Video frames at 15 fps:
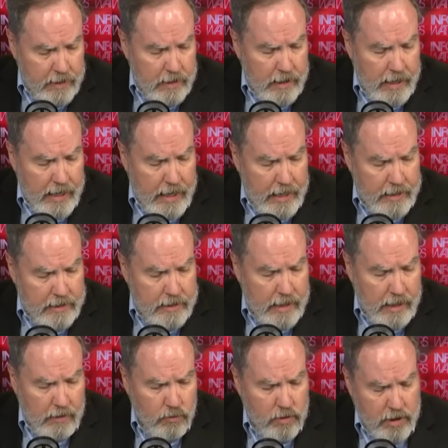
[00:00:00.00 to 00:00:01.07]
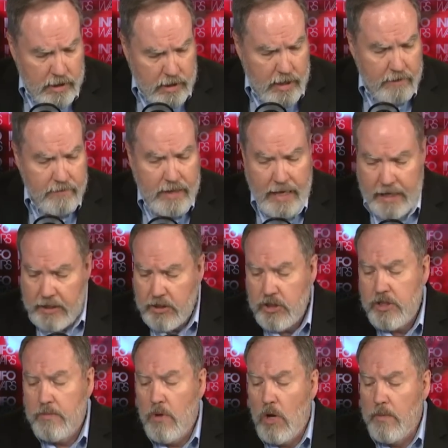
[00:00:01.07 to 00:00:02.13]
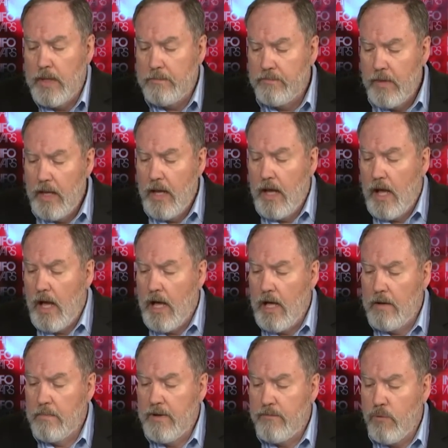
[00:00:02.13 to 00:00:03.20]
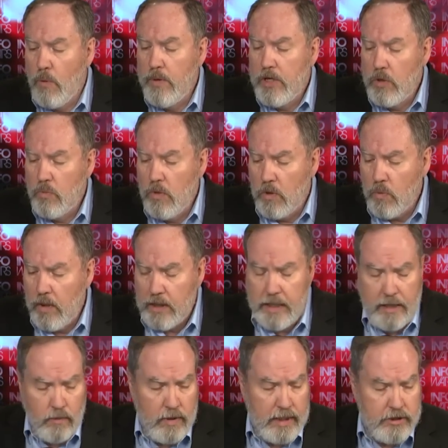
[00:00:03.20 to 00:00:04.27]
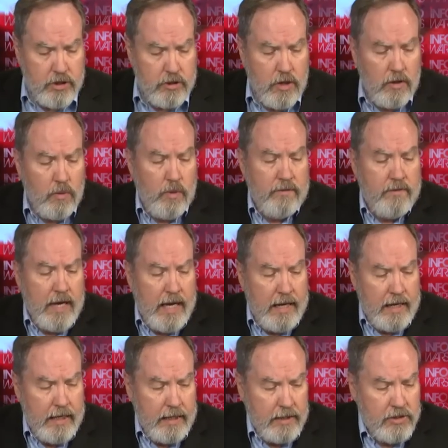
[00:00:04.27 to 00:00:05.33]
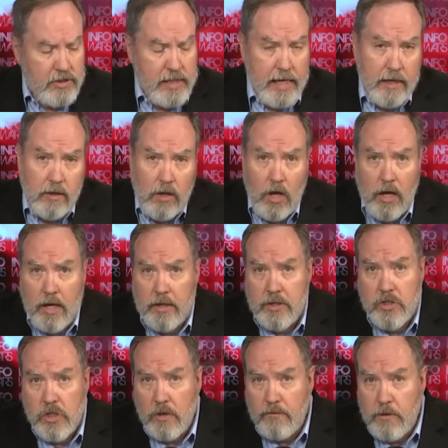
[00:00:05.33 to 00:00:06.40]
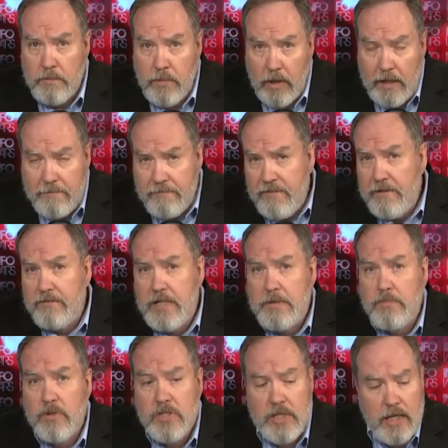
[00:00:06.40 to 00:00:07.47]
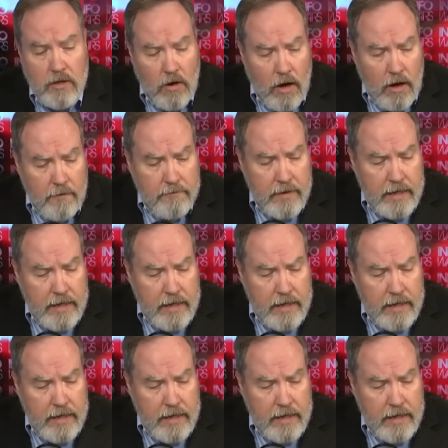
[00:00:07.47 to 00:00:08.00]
and we're going to cover that in just a moment. Before we do, real quickly, I want to let you know that we've got a sale on Silver Bullet, 50% off at